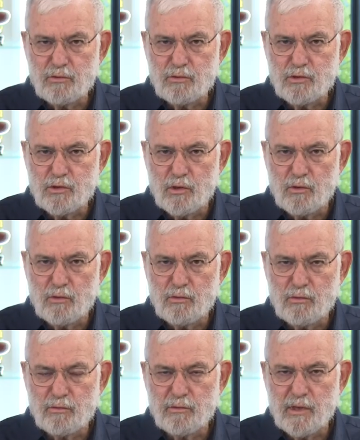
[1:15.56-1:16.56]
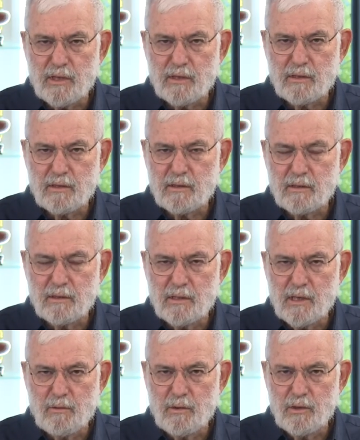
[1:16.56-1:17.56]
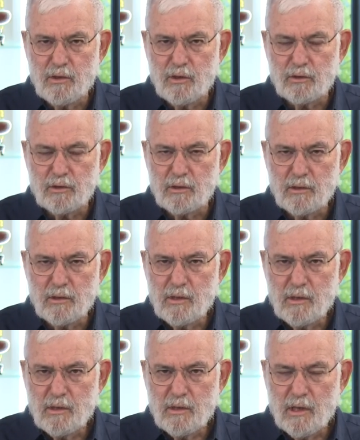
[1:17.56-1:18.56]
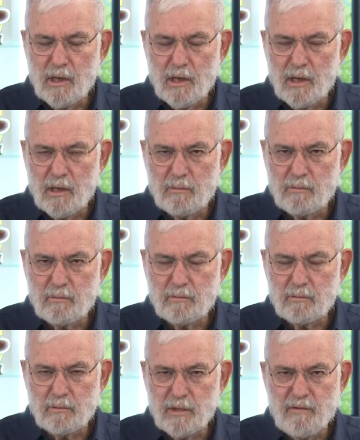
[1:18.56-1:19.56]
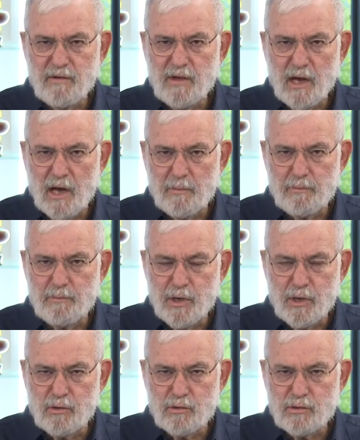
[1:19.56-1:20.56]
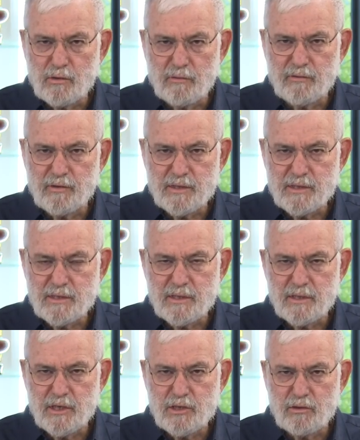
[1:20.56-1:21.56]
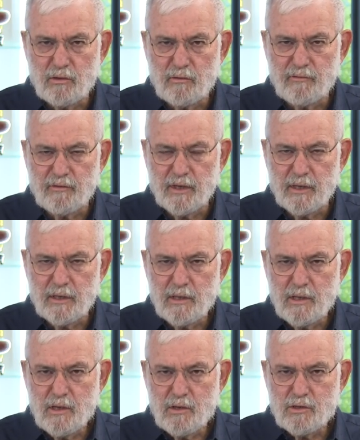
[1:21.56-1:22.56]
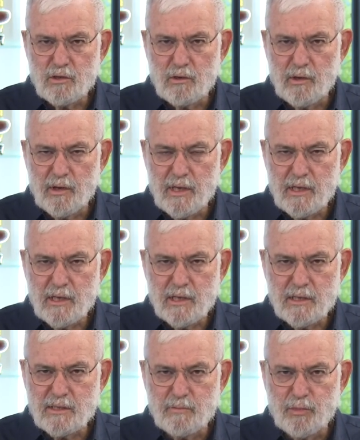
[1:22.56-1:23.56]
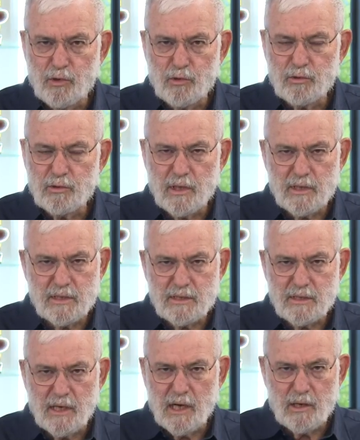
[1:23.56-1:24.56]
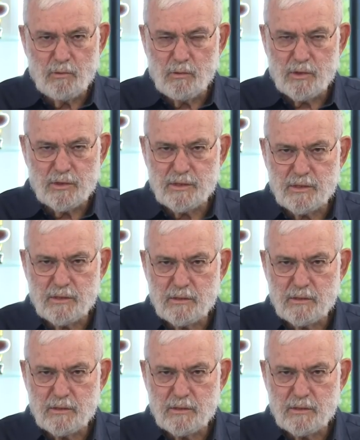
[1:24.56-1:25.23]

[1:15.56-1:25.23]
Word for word: and to show that they will not um, giving up because of the assassination of uh, Soleimani as important as the guy was?